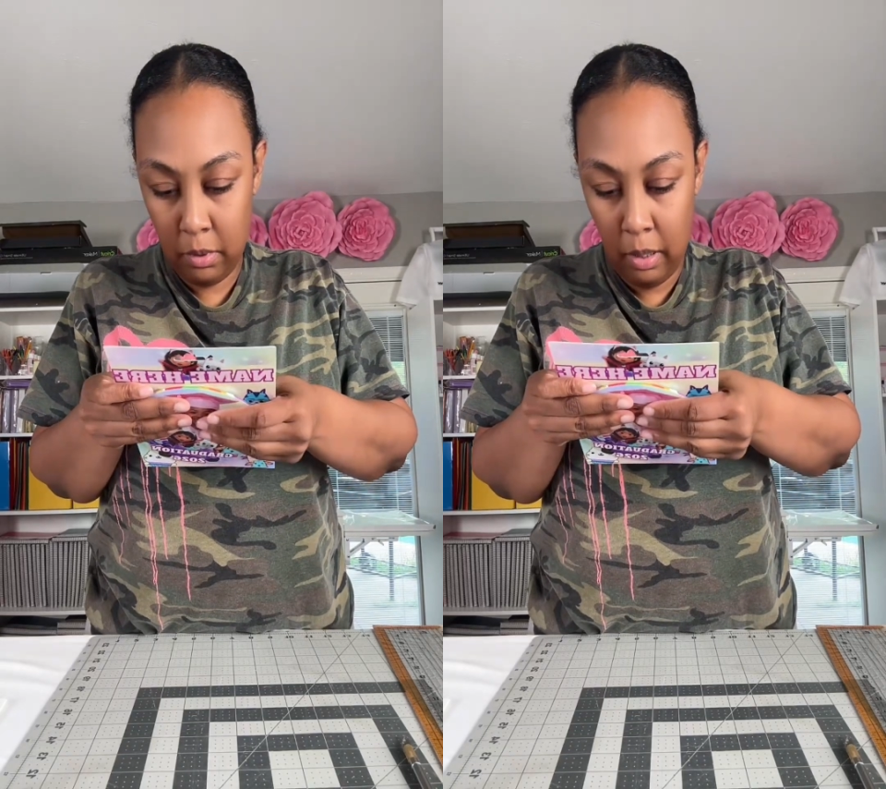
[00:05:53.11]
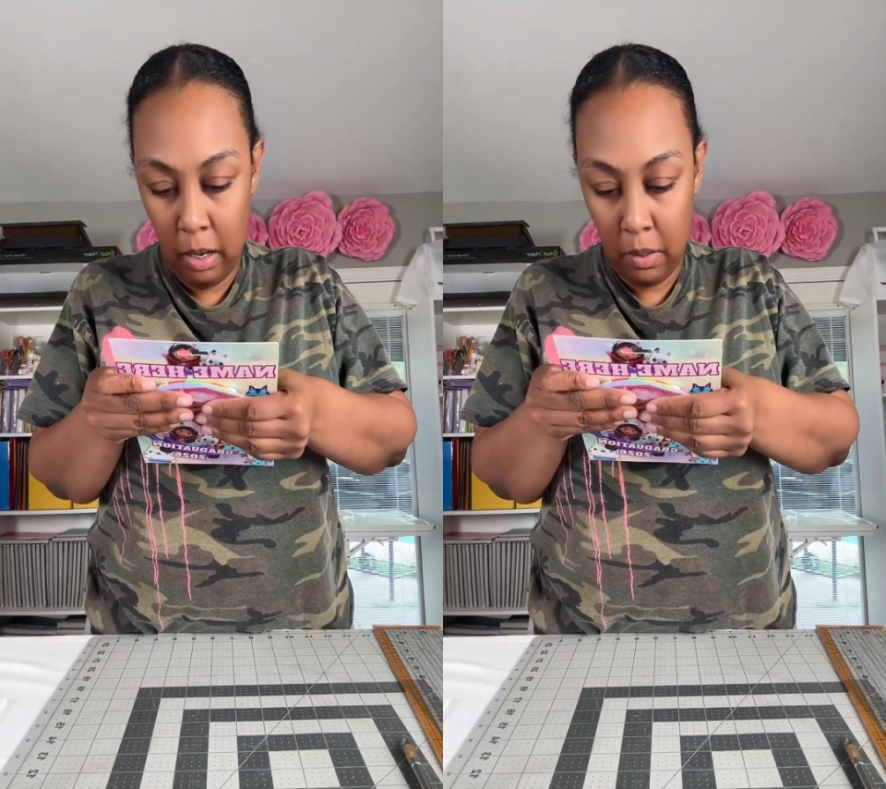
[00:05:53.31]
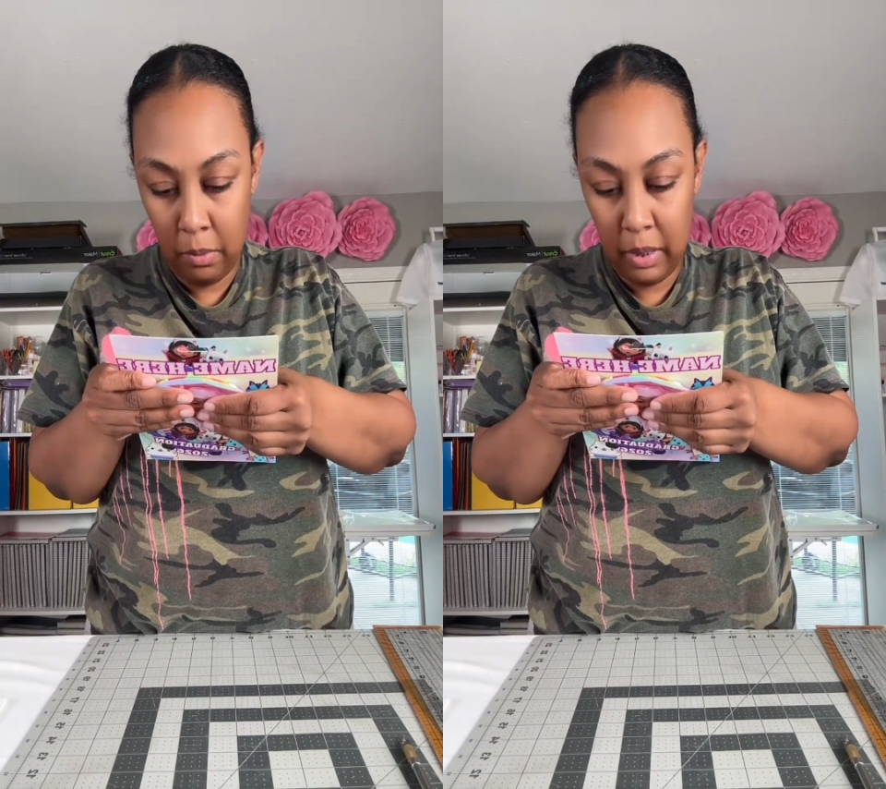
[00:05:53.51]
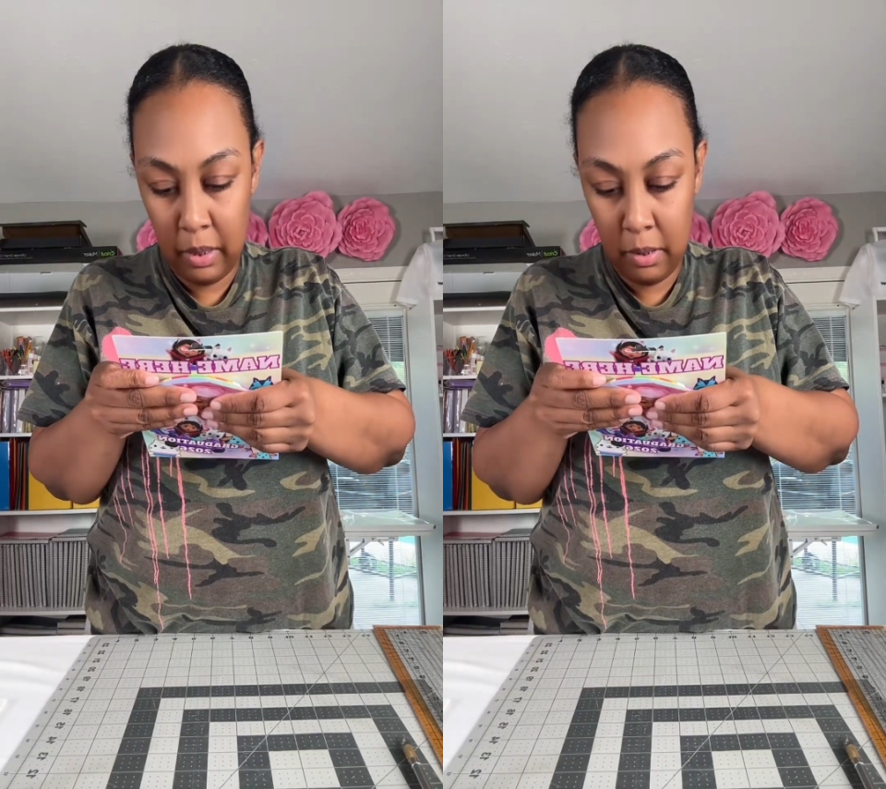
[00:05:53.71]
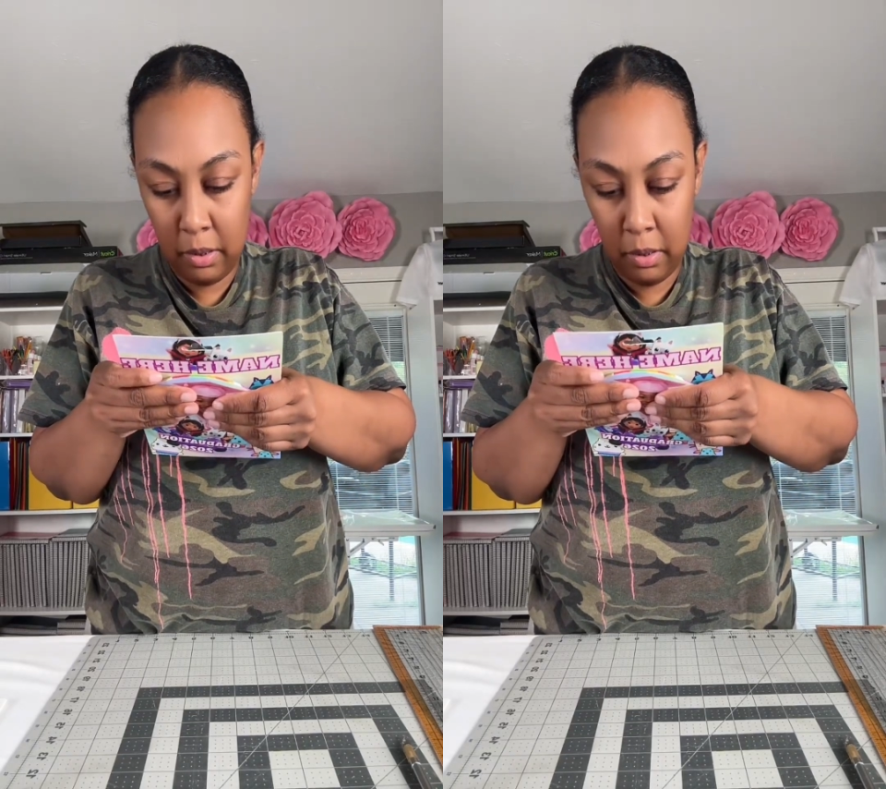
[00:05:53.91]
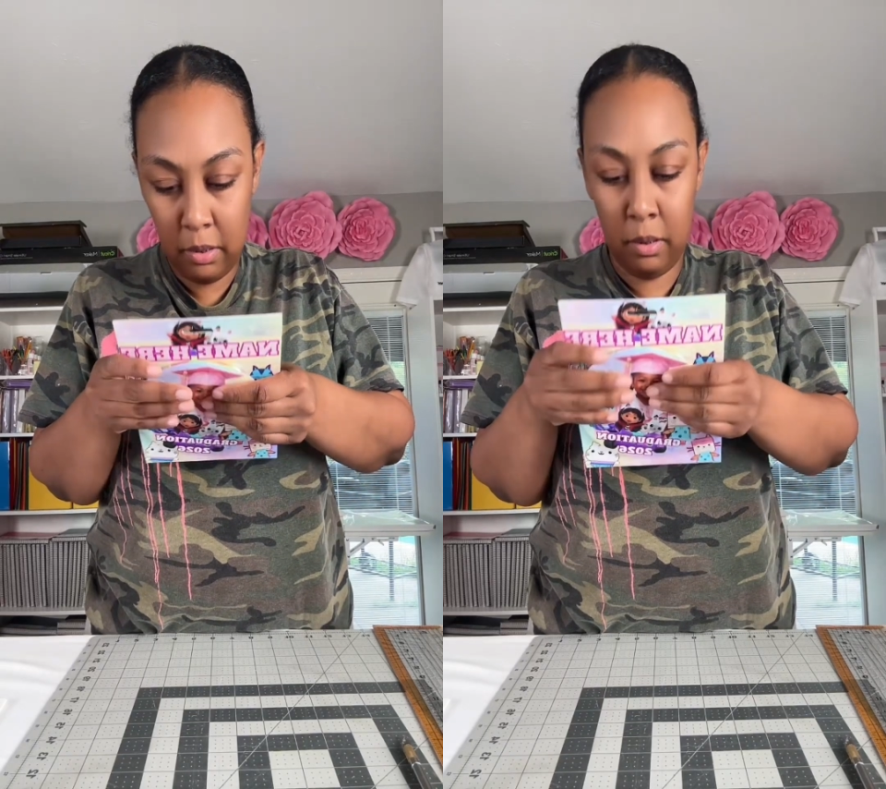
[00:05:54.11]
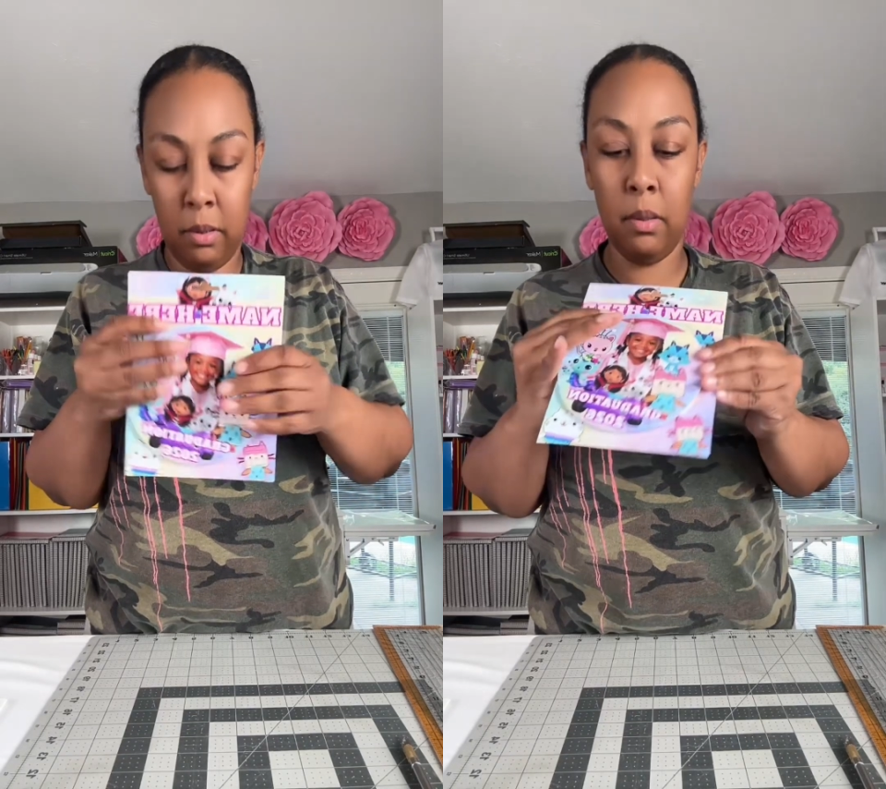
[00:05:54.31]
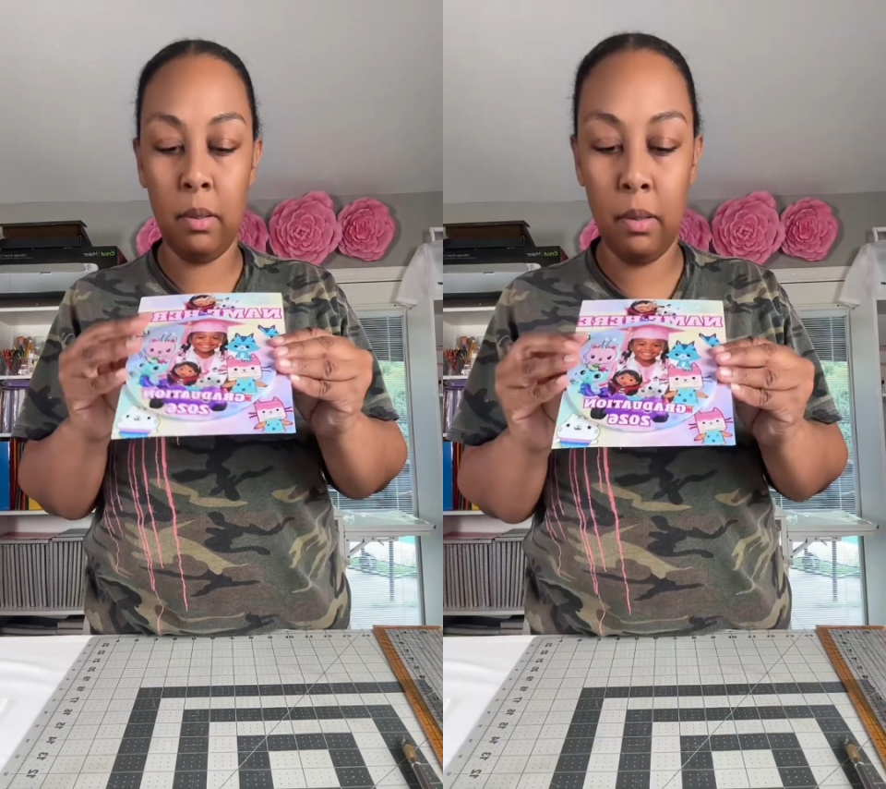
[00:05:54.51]
how it was,
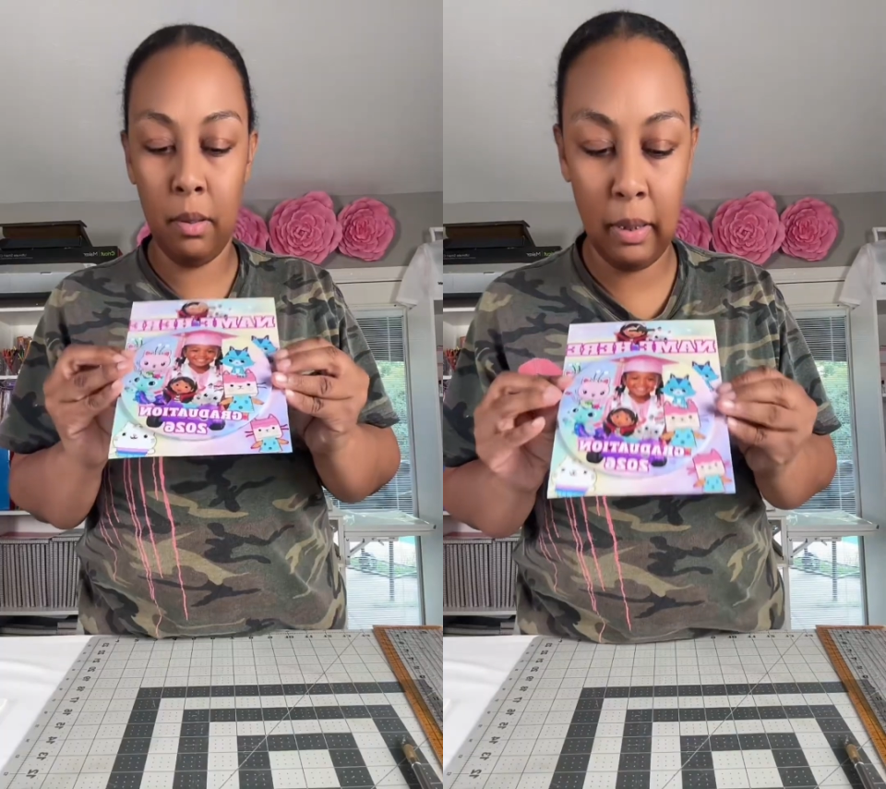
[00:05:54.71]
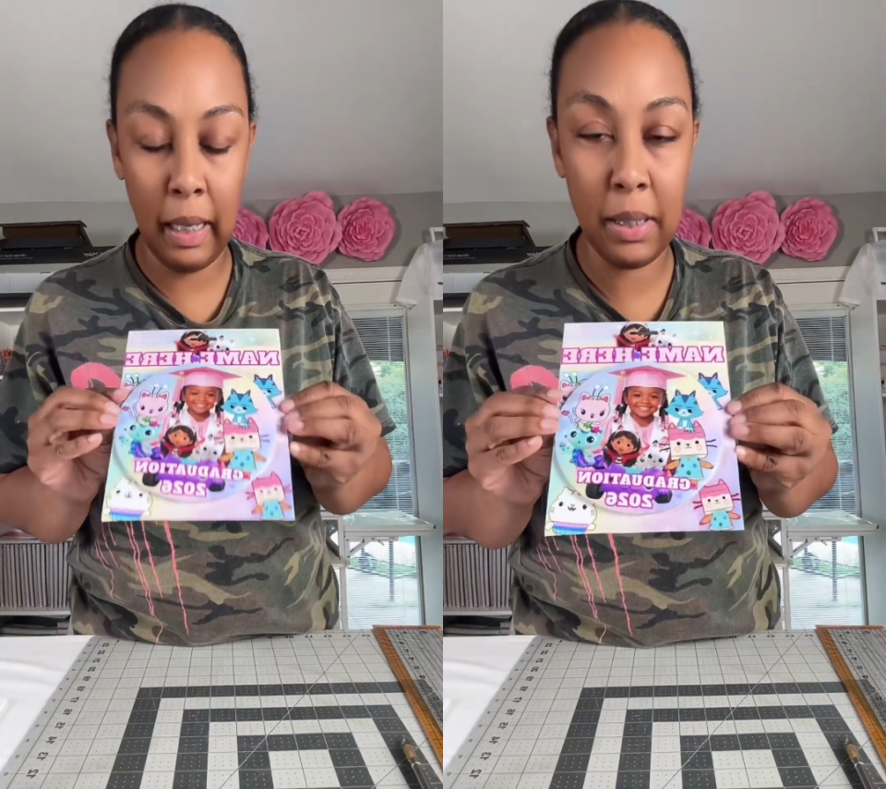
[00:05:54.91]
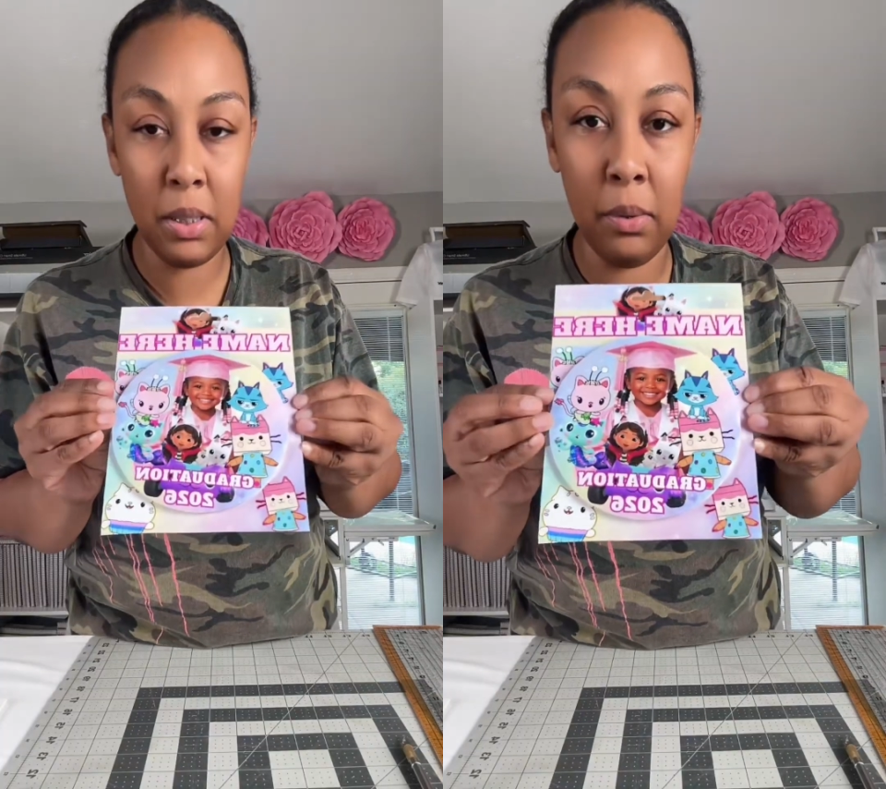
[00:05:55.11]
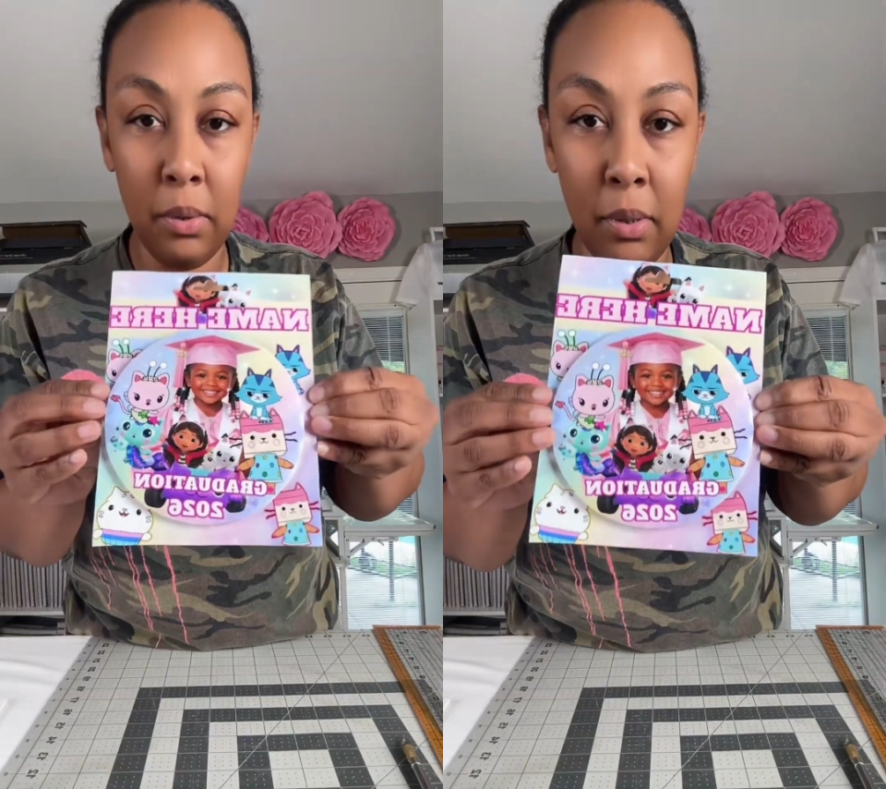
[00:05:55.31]
like so.